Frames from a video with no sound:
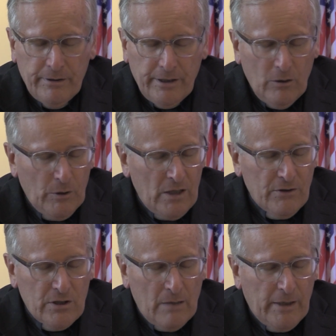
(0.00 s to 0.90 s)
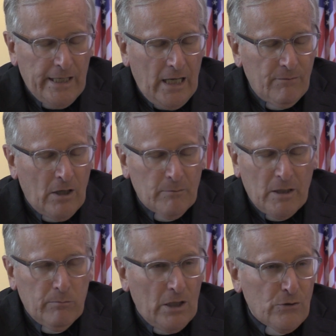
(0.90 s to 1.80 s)
Whatever time I have, I'm going to be
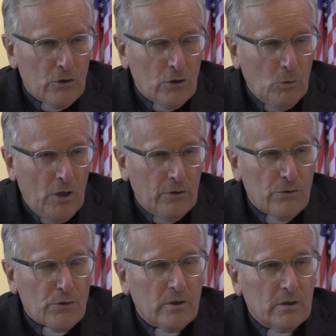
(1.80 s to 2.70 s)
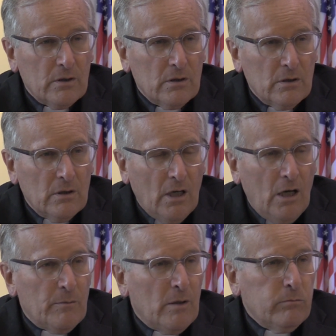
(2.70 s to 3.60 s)
a blessing to others.
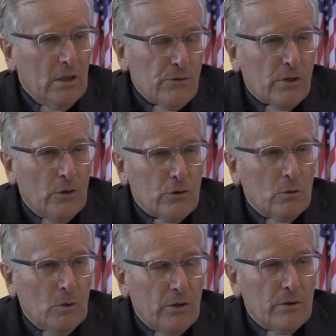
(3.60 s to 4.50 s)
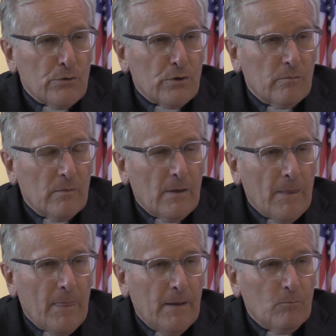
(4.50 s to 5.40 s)
I'll be a blessing unto others.
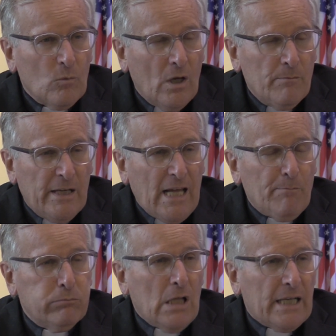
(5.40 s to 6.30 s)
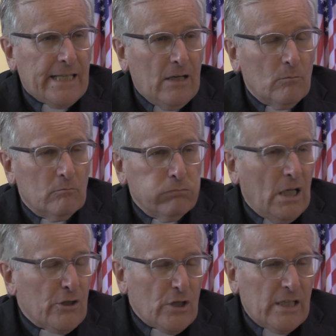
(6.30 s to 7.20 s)
And may that blotch
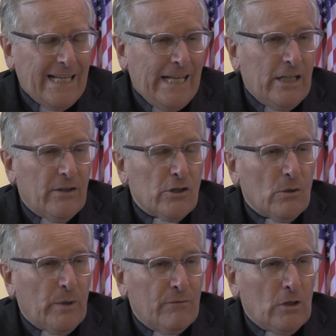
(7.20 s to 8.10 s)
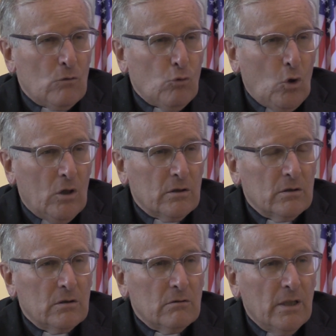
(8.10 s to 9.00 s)
out any things that we have done wrong,
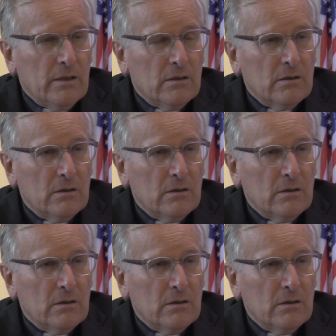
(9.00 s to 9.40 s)
right?